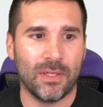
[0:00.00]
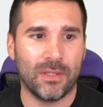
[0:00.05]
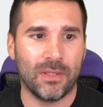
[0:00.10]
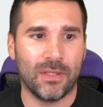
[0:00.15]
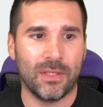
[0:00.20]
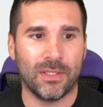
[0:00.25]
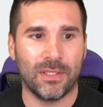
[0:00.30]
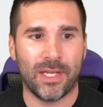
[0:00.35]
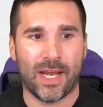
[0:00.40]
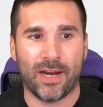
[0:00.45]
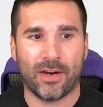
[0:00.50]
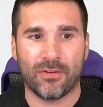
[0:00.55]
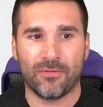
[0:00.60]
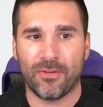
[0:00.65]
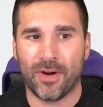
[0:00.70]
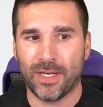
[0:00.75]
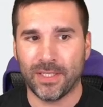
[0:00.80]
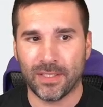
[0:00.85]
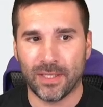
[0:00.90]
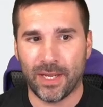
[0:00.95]

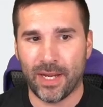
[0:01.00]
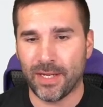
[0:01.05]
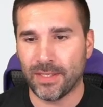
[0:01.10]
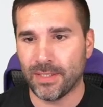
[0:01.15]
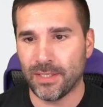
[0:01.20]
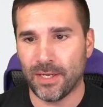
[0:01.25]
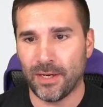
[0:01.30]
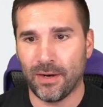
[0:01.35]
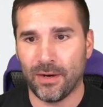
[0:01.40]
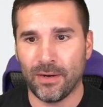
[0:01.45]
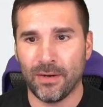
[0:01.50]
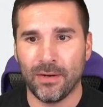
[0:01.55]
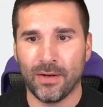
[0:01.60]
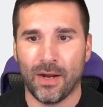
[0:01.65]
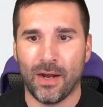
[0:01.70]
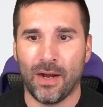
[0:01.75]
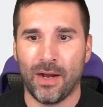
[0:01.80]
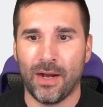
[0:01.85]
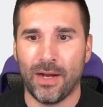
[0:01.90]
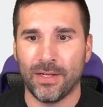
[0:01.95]
sacrifice lands here.
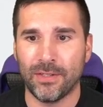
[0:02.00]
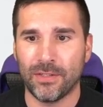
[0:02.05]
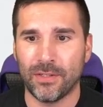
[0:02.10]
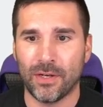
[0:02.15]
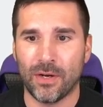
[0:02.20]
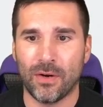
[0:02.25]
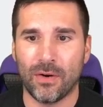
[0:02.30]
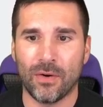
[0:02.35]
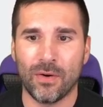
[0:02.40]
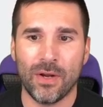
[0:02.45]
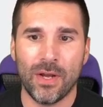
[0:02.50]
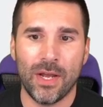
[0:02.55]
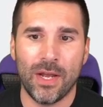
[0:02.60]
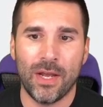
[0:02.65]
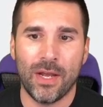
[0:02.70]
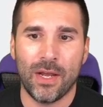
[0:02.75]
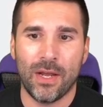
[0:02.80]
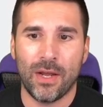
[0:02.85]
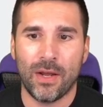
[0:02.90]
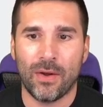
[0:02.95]
So
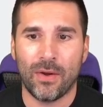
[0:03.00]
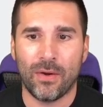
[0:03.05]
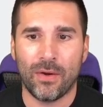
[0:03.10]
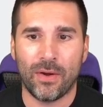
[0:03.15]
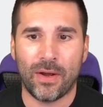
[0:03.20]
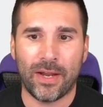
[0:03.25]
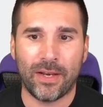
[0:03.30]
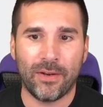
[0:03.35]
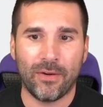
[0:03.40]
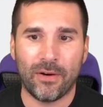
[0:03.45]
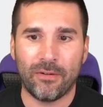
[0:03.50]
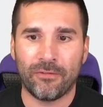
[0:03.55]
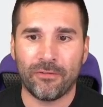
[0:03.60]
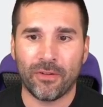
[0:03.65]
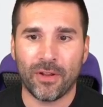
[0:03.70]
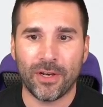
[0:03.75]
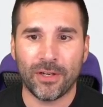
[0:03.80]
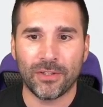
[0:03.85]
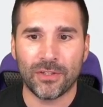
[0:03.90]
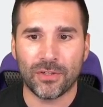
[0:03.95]
I did a
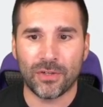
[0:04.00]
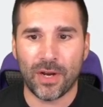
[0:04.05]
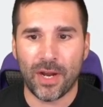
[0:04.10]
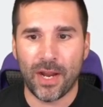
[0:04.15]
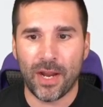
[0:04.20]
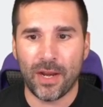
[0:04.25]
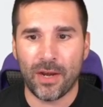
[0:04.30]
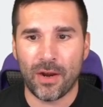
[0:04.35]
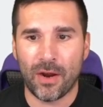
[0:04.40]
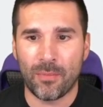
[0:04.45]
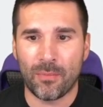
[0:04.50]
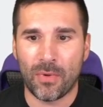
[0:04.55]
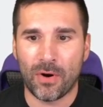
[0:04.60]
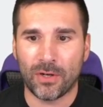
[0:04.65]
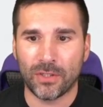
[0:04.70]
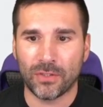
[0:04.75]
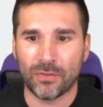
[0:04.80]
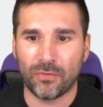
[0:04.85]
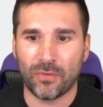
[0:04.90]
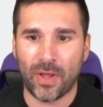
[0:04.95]
Flooded Strand, a
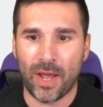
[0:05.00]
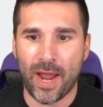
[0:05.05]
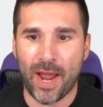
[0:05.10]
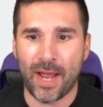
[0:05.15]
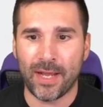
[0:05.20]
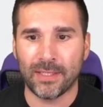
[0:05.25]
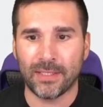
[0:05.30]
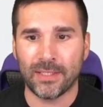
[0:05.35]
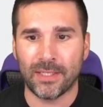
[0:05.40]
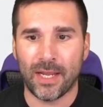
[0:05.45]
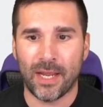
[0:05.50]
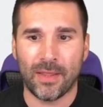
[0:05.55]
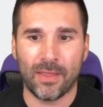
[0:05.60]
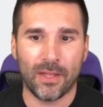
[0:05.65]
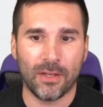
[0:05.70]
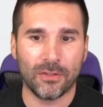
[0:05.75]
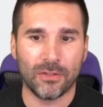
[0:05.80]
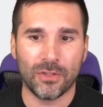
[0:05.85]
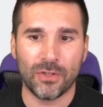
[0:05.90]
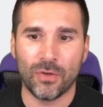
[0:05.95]
Marsh Flats, and
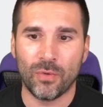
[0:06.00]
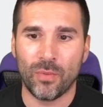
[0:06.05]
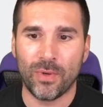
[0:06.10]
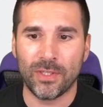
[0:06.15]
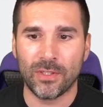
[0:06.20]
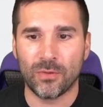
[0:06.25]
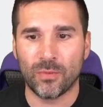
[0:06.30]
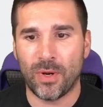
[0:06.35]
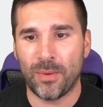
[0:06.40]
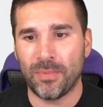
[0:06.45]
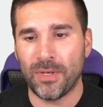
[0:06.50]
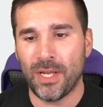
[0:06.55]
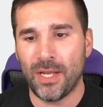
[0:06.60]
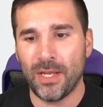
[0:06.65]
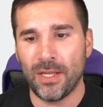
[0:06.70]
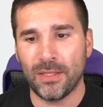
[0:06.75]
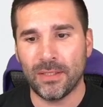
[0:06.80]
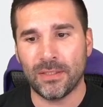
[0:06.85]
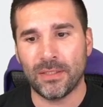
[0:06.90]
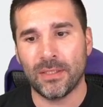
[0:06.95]
then 2 Windswept
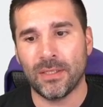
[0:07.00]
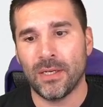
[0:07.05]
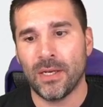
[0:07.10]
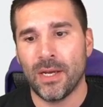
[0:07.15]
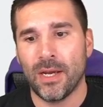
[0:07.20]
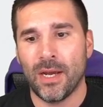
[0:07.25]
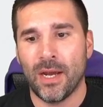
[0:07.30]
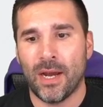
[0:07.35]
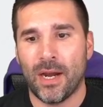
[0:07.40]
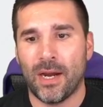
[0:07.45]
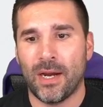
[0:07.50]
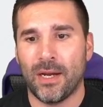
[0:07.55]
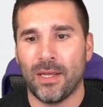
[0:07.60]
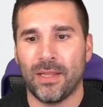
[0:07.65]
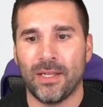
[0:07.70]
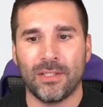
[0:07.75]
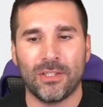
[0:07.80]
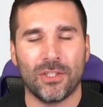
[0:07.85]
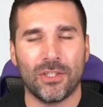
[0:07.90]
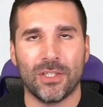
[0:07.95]
Heaths.
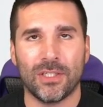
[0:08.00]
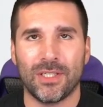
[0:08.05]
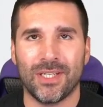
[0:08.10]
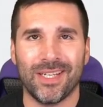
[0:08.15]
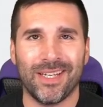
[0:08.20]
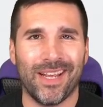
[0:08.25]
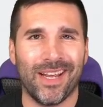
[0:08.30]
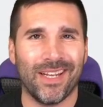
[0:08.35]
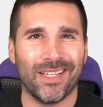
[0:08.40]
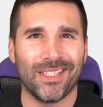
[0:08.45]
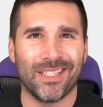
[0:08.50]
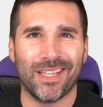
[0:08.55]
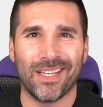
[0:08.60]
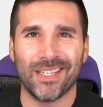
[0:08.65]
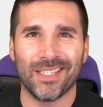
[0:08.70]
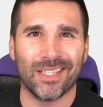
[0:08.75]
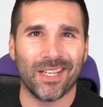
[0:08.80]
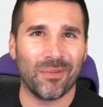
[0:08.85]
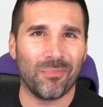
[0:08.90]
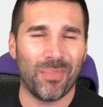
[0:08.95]
That's just in case
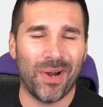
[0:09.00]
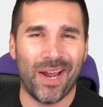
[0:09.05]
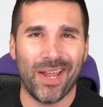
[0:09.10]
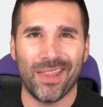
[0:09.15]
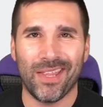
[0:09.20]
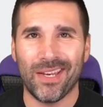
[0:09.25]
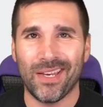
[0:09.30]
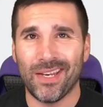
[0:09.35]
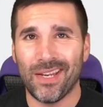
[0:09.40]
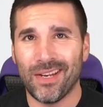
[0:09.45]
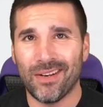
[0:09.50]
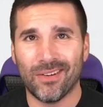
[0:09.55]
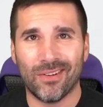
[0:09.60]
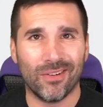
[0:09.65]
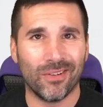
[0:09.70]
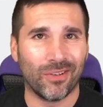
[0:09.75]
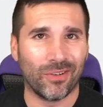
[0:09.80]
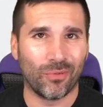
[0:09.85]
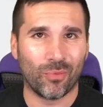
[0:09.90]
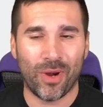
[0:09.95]
things like Pithing
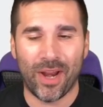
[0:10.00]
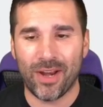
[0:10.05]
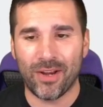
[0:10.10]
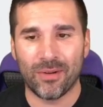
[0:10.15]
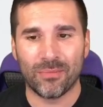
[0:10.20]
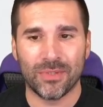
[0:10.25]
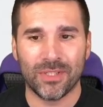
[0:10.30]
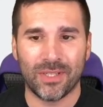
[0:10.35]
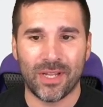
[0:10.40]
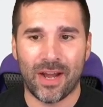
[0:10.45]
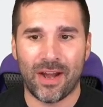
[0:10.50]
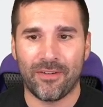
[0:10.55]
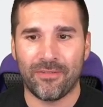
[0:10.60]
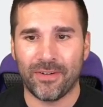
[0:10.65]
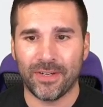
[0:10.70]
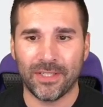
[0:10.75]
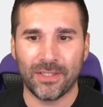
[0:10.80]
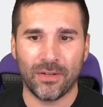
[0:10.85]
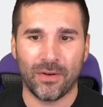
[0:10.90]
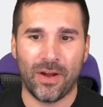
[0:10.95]
Needle or random stuff, I
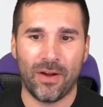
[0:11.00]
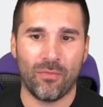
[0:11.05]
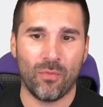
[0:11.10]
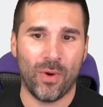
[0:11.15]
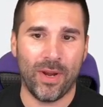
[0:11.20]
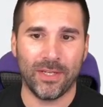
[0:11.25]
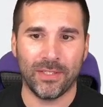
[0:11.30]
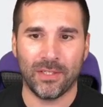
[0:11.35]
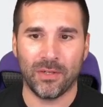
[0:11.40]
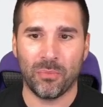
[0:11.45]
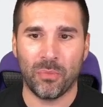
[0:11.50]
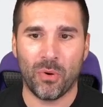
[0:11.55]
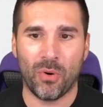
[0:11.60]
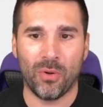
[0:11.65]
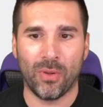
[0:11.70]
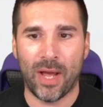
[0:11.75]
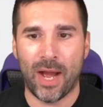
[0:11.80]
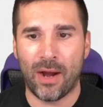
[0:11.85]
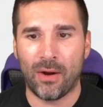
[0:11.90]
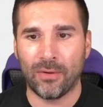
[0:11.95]
still have ways to
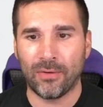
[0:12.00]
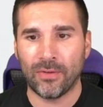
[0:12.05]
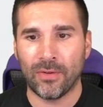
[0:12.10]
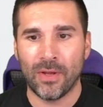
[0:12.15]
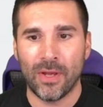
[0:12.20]
pull out